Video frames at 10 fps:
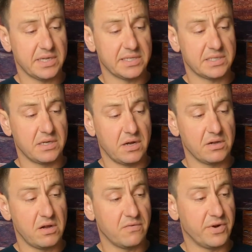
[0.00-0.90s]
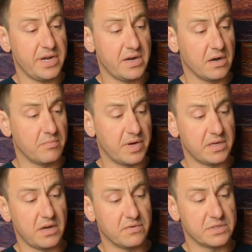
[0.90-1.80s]
It's uncovered here, but it
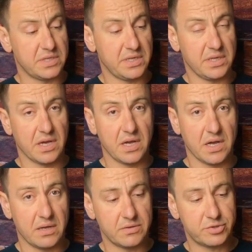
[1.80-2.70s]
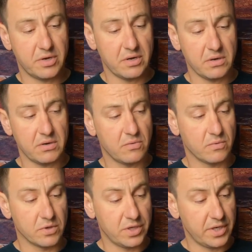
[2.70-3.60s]
covers the trigger,
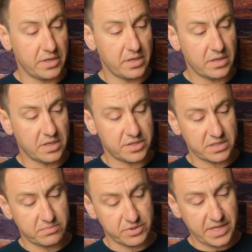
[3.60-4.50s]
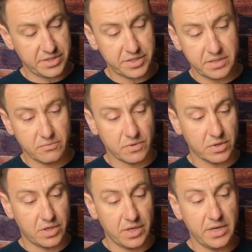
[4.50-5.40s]
real good. Adjustable tension, real
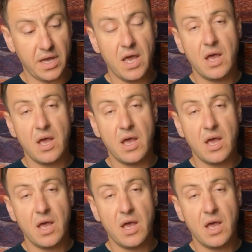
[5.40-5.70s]
good.